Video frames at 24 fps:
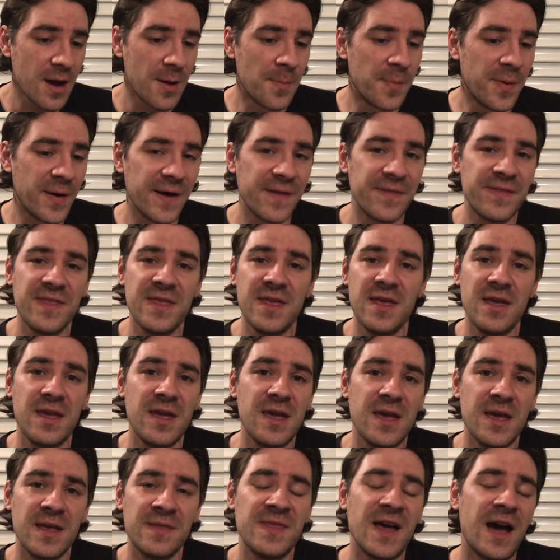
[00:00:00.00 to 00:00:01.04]
But
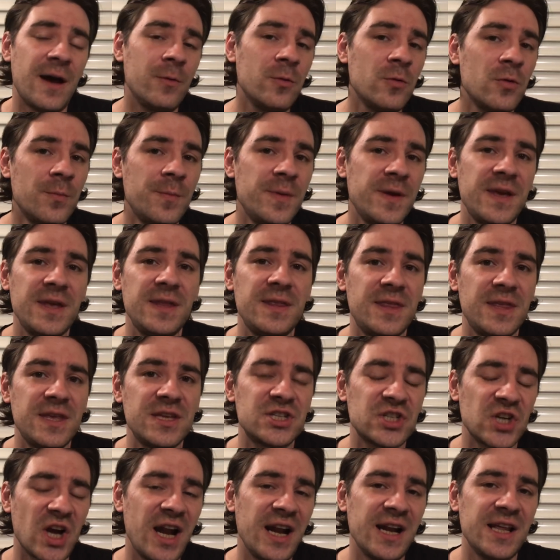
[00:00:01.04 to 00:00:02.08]
the that will be the
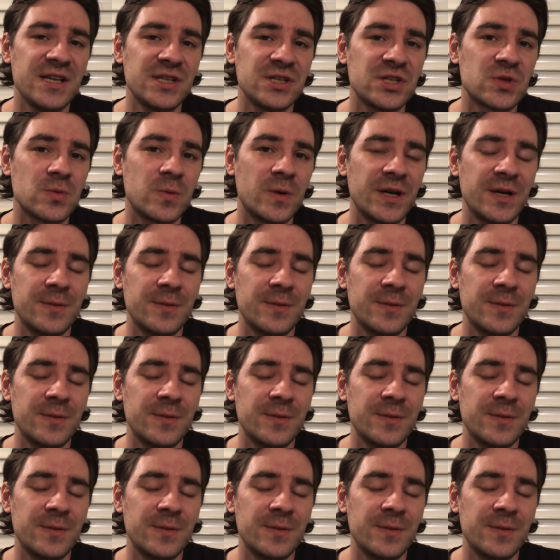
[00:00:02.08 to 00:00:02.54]
challenge.